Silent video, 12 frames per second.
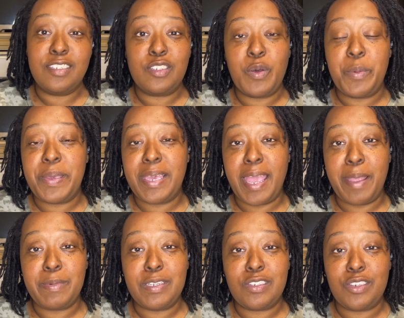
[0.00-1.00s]
So it
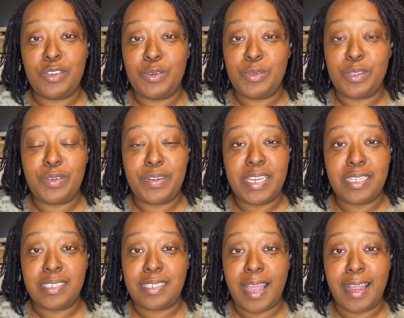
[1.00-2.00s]
became this cute little
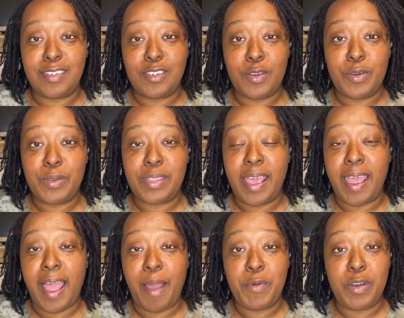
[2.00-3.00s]
inside joke
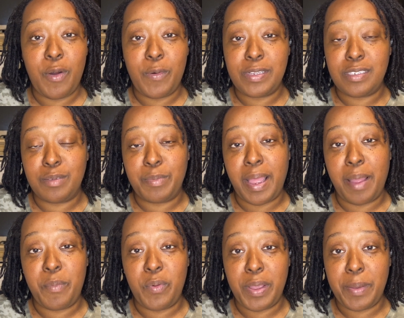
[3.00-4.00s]
that I would go into
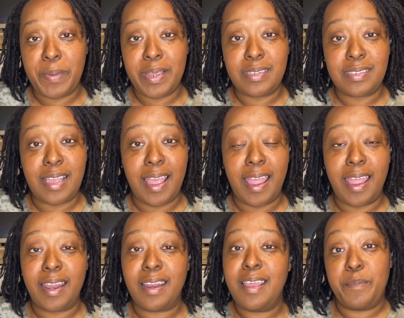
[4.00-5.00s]
my appointments
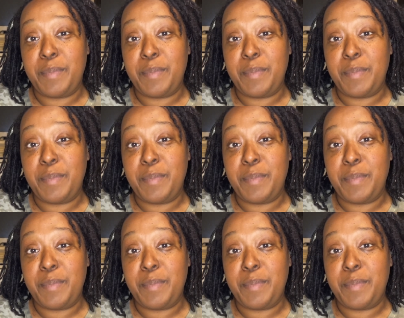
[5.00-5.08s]
and